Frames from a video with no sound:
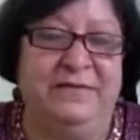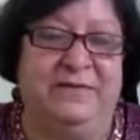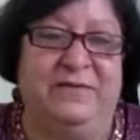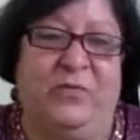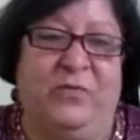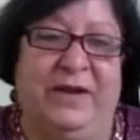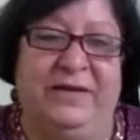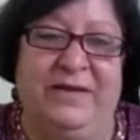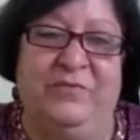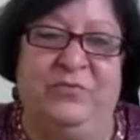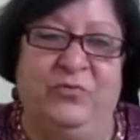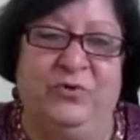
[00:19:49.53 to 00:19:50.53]
this is a
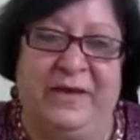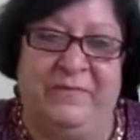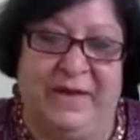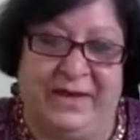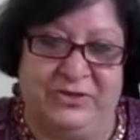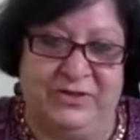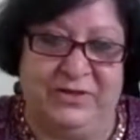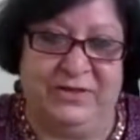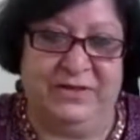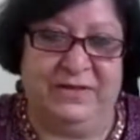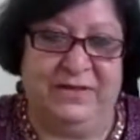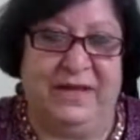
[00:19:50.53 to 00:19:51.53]
one-time, two-time
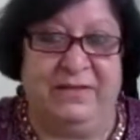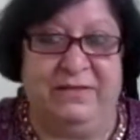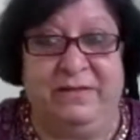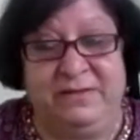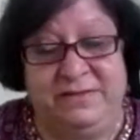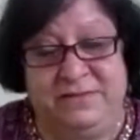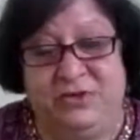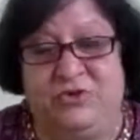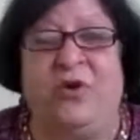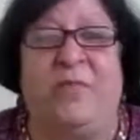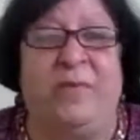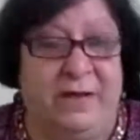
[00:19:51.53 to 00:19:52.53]
action, and that this is a
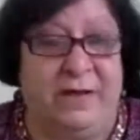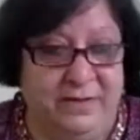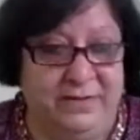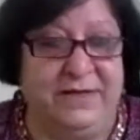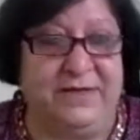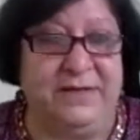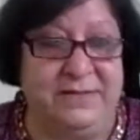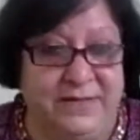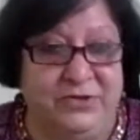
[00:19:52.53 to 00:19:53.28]
trauma that he is